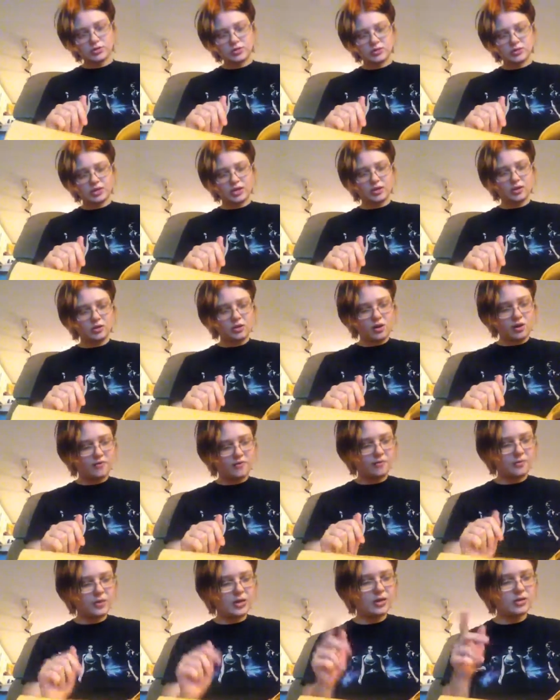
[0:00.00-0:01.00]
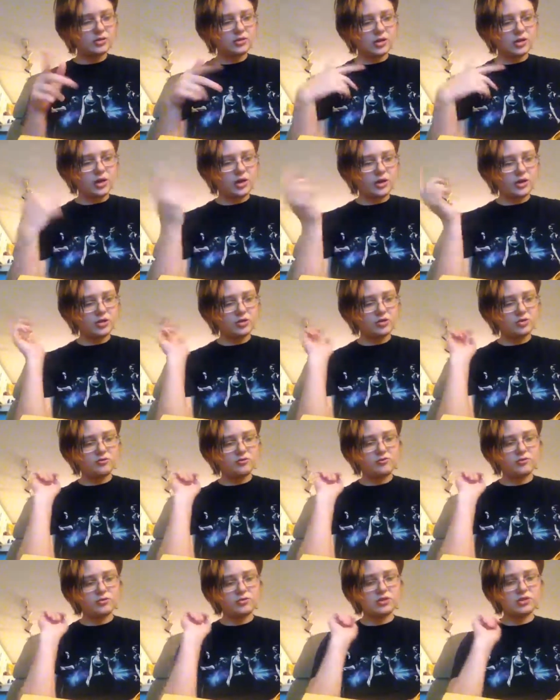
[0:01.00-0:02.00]
decided to offer me this cottage and
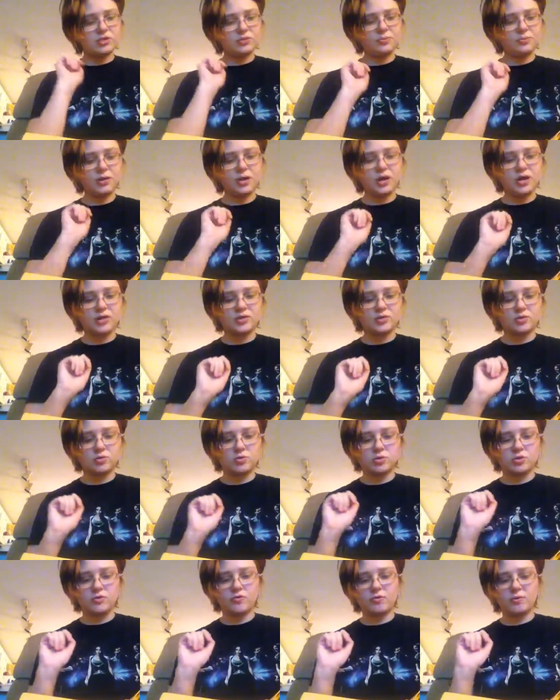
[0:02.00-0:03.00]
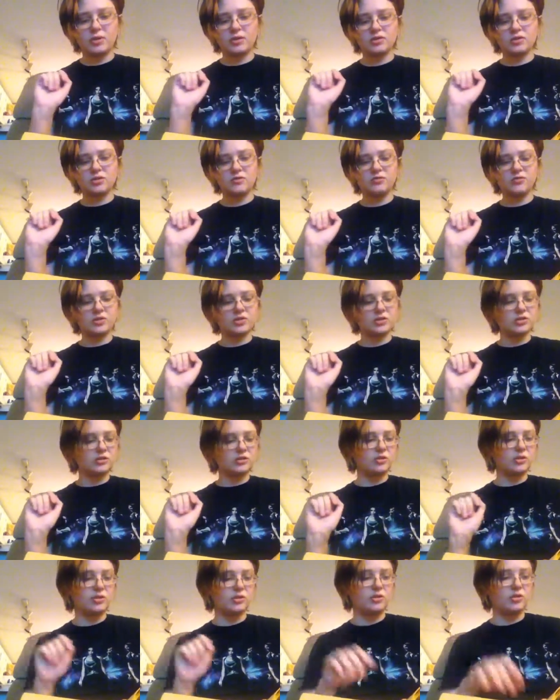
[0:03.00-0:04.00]
food and supplies in return for my services,
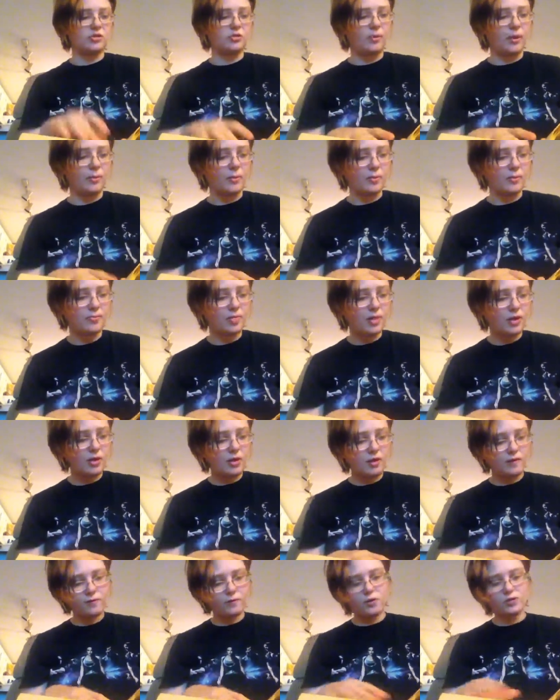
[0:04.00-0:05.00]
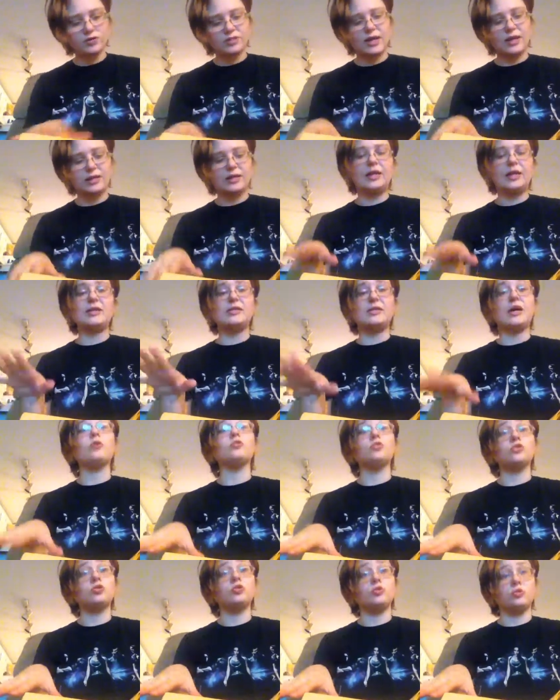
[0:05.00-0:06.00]
continued Mamma. Of course, I laid
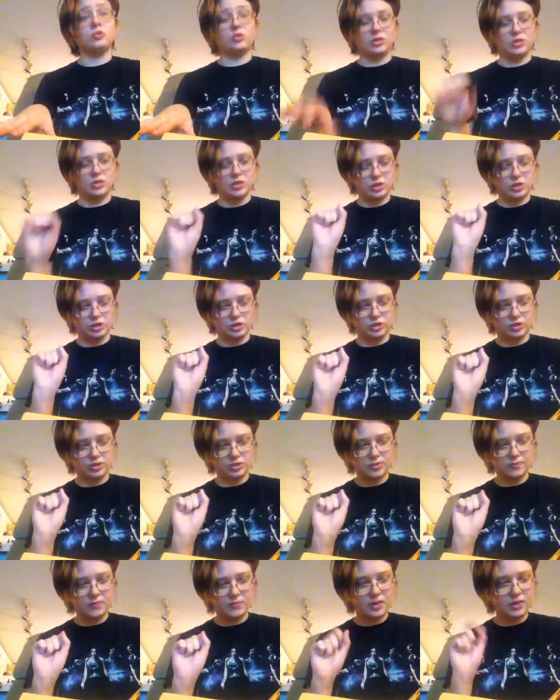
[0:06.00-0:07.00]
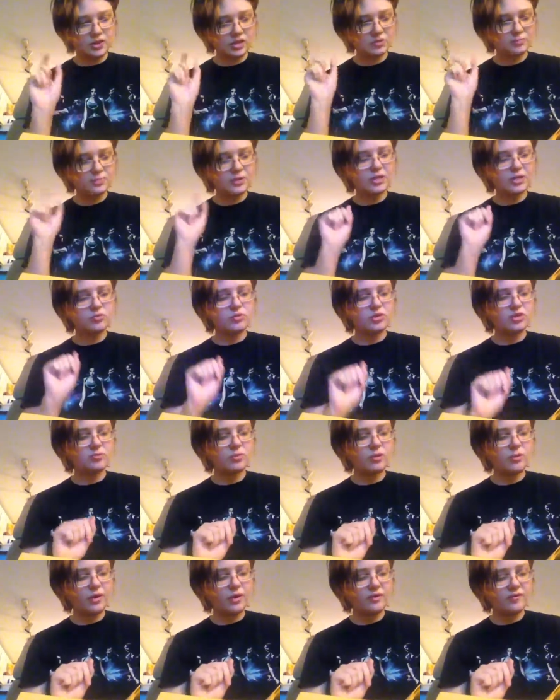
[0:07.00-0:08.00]
down certain conditions. This place was to
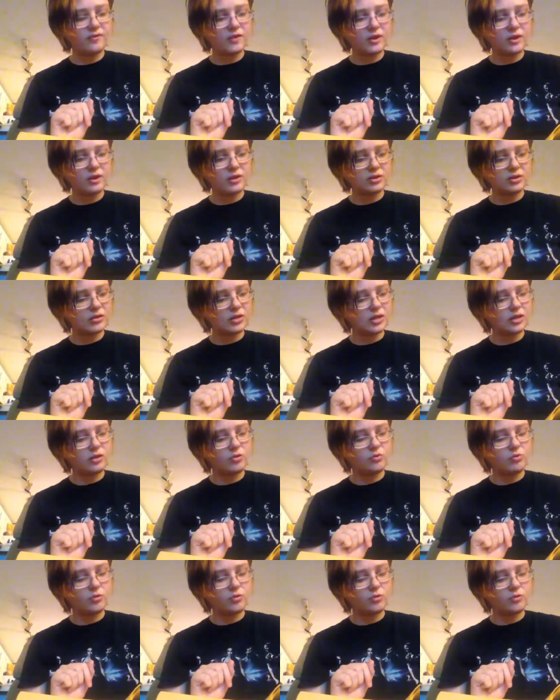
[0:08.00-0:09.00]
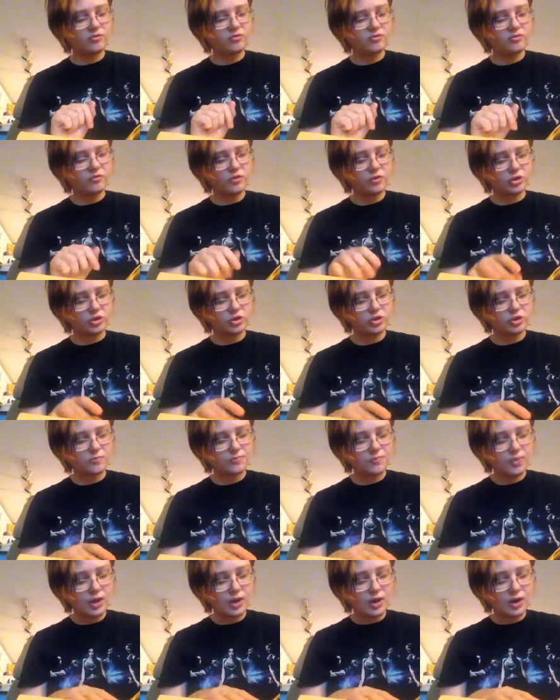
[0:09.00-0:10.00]
be renovated, extended, re-roofed, and furnished.
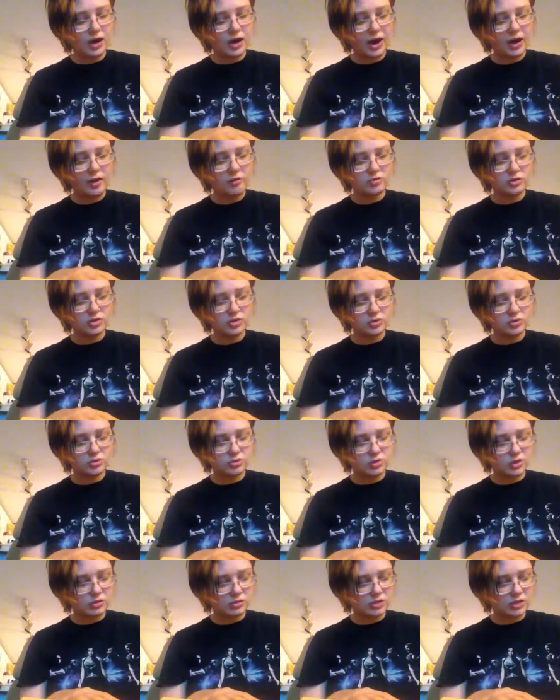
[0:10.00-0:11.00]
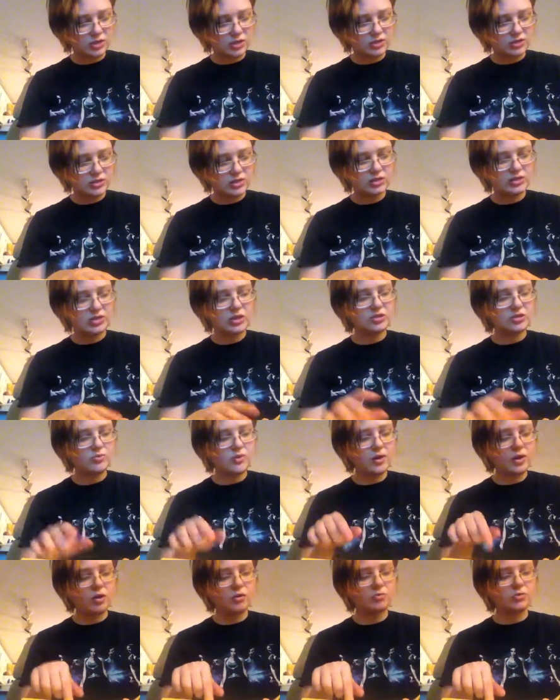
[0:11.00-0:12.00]
I was also to entertain six days a
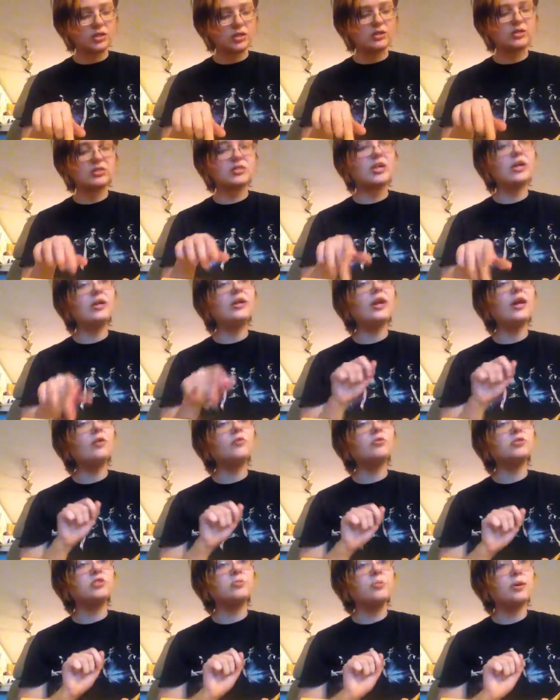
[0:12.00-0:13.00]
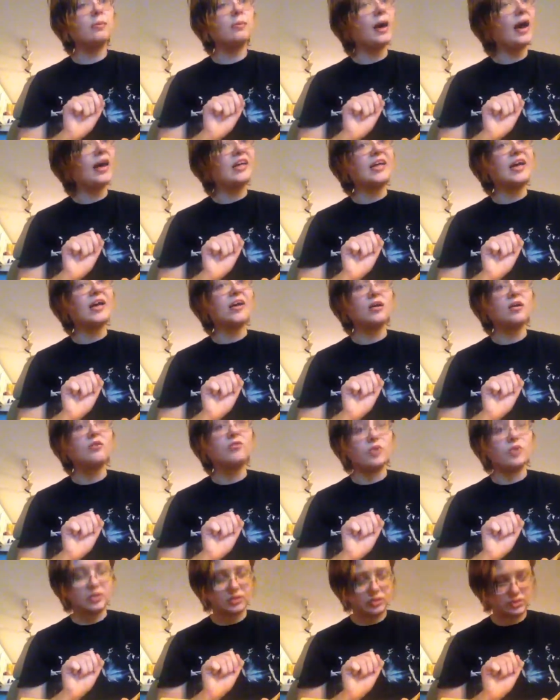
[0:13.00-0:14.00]
week only. Sunday was to be my day of
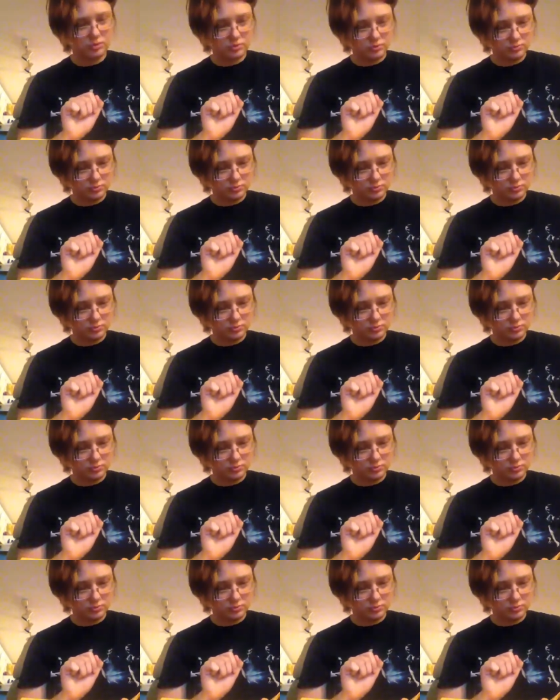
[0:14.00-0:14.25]
rest.